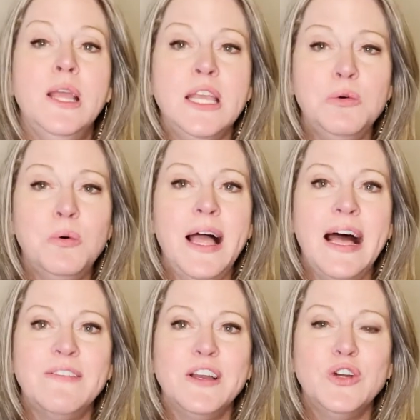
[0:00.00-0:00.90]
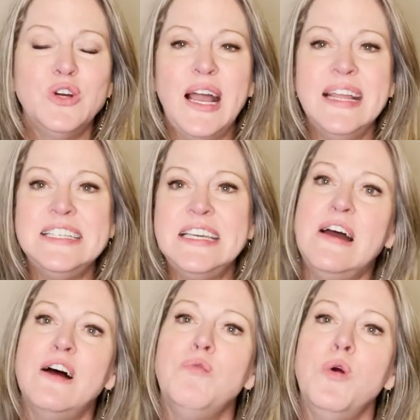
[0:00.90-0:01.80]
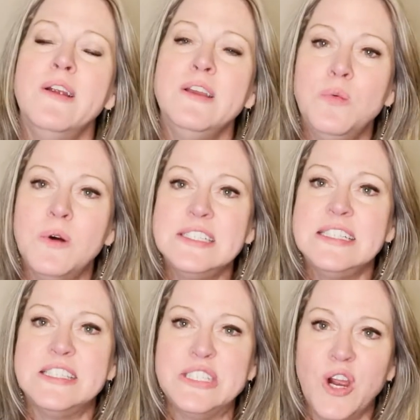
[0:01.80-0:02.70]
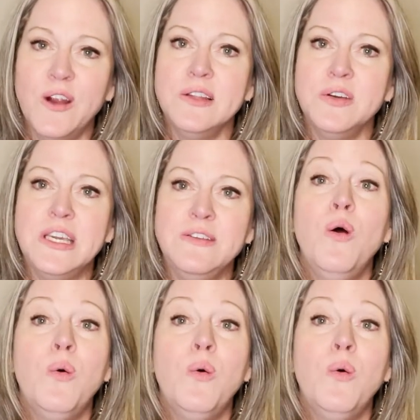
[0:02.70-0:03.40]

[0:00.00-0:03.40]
you will have a good idea of where you want to start looking,